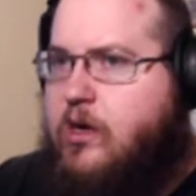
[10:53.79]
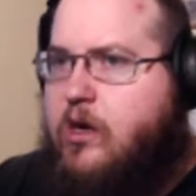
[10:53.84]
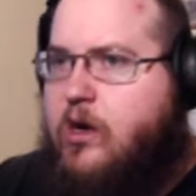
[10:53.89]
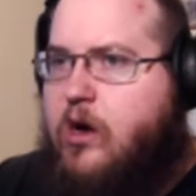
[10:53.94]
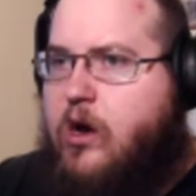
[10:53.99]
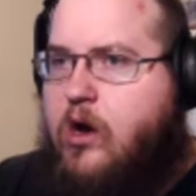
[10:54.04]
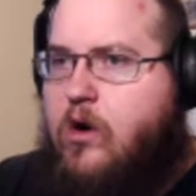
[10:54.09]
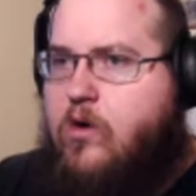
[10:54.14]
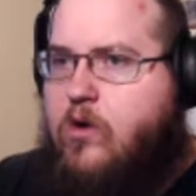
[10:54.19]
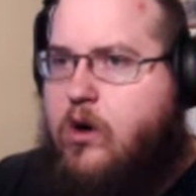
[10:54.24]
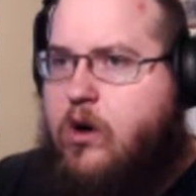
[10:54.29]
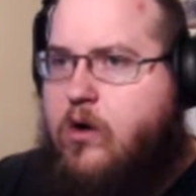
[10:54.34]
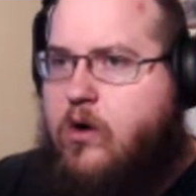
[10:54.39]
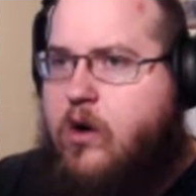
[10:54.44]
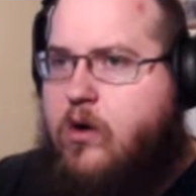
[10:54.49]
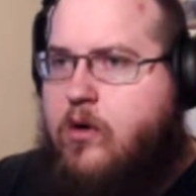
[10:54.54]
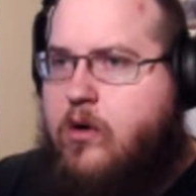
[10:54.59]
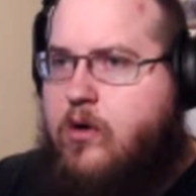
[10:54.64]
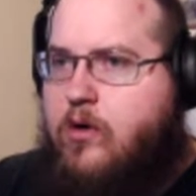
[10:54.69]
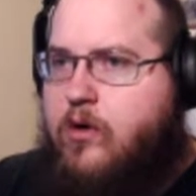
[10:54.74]

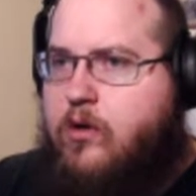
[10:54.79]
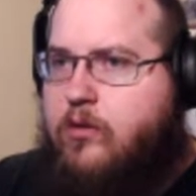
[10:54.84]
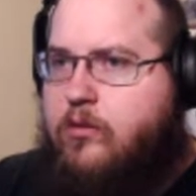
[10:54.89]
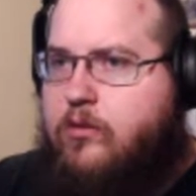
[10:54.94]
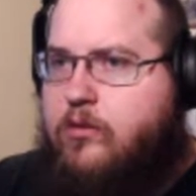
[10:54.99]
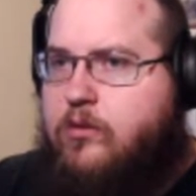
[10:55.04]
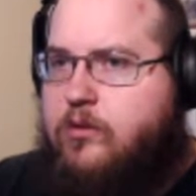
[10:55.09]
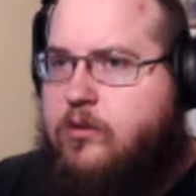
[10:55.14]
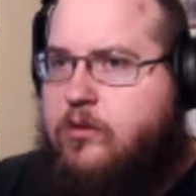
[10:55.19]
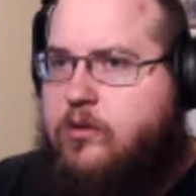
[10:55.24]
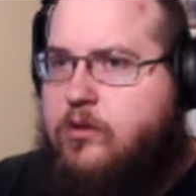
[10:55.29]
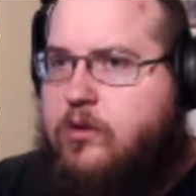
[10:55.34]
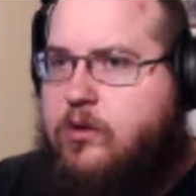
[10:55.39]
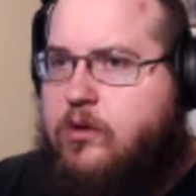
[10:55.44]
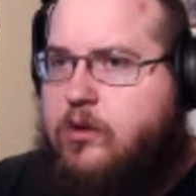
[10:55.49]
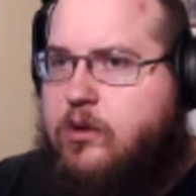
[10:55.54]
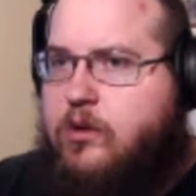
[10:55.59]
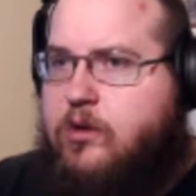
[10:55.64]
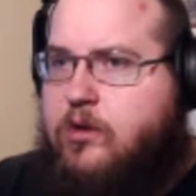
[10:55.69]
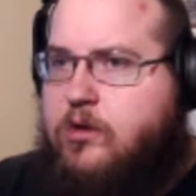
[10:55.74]
Oh!
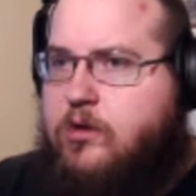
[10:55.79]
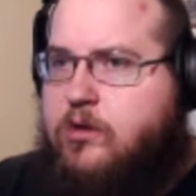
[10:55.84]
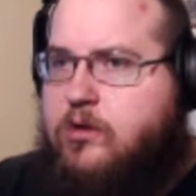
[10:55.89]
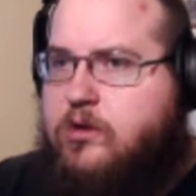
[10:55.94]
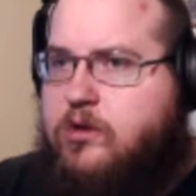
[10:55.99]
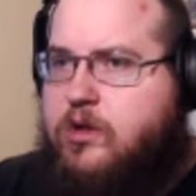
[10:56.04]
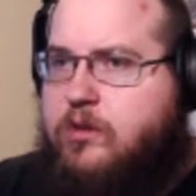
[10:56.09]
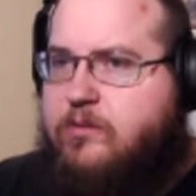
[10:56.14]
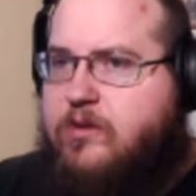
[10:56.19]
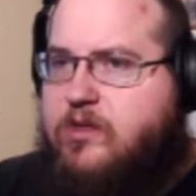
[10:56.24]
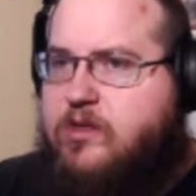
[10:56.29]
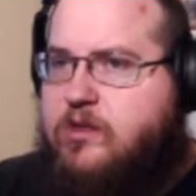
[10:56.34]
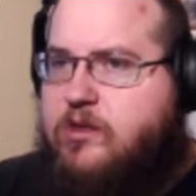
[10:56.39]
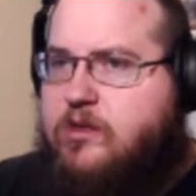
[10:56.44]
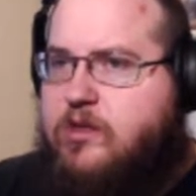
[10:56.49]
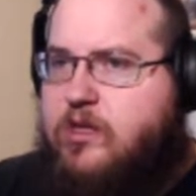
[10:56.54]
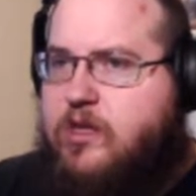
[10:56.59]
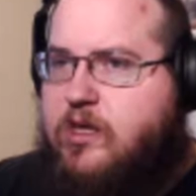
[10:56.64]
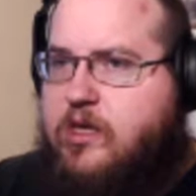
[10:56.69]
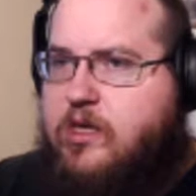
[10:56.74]
Some
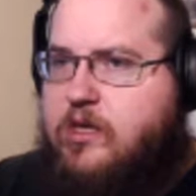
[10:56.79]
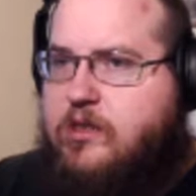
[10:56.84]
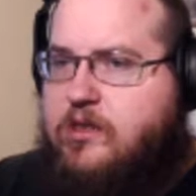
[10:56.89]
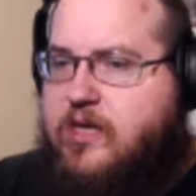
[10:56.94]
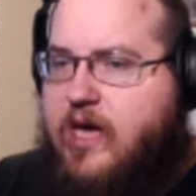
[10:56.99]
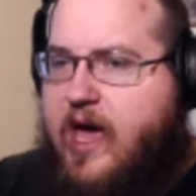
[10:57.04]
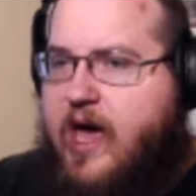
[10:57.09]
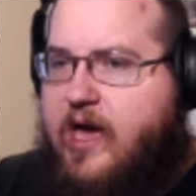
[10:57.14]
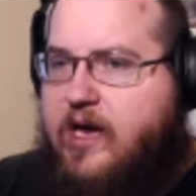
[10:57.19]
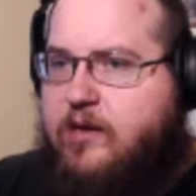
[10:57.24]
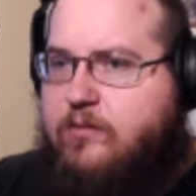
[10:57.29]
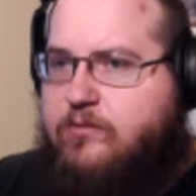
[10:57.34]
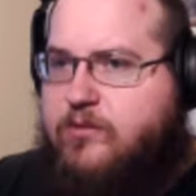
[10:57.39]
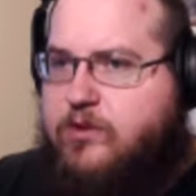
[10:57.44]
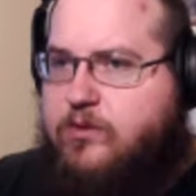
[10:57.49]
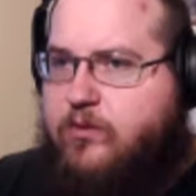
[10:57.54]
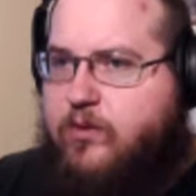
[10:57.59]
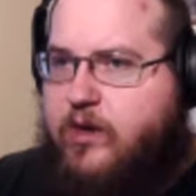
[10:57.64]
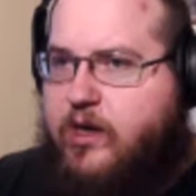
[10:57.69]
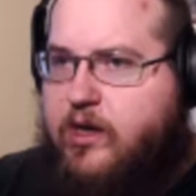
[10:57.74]
distance to the east.
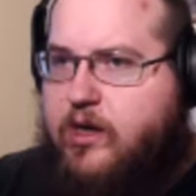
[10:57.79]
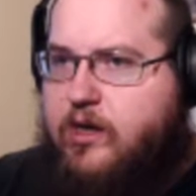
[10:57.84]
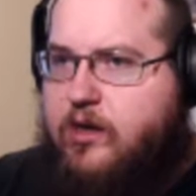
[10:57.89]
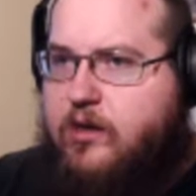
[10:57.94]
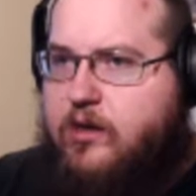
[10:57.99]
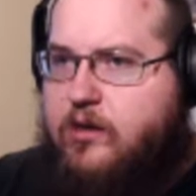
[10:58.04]
Adams Way.